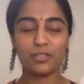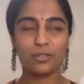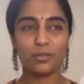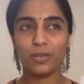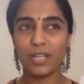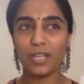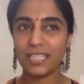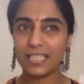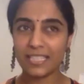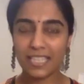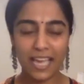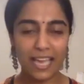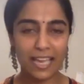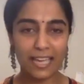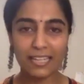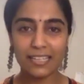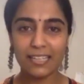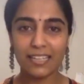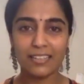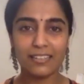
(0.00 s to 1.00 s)
So I
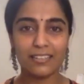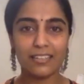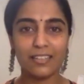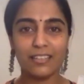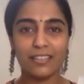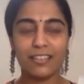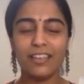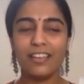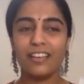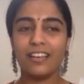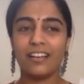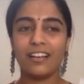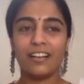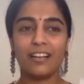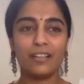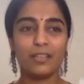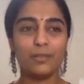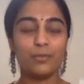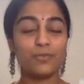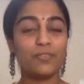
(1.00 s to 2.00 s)
sang, and
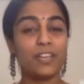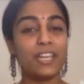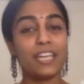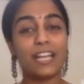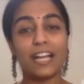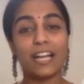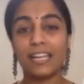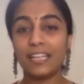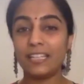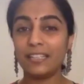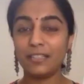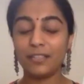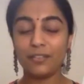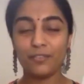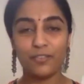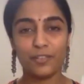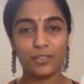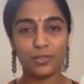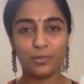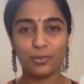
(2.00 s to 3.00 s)
he was very kind
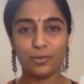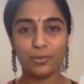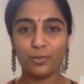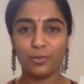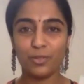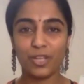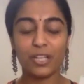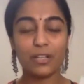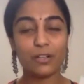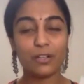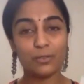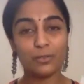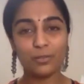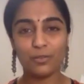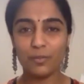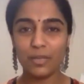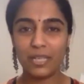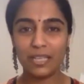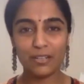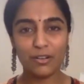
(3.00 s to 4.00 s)
enough to
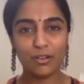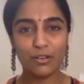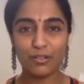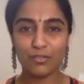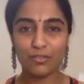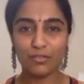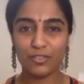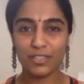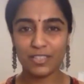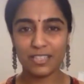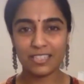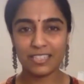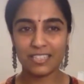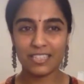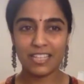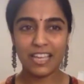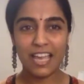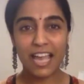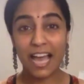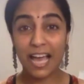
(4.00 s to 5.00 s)
include me in all of his
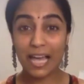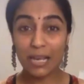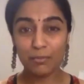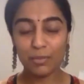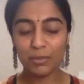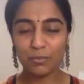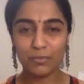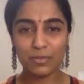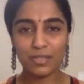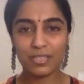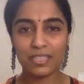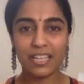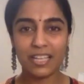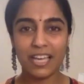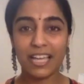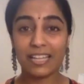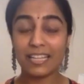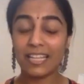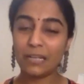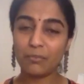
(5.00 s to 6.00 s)
albums
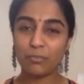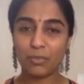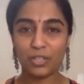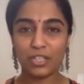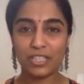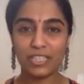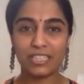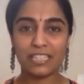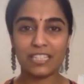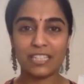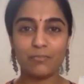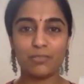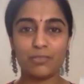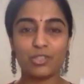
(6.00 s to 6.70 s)
at that point in time.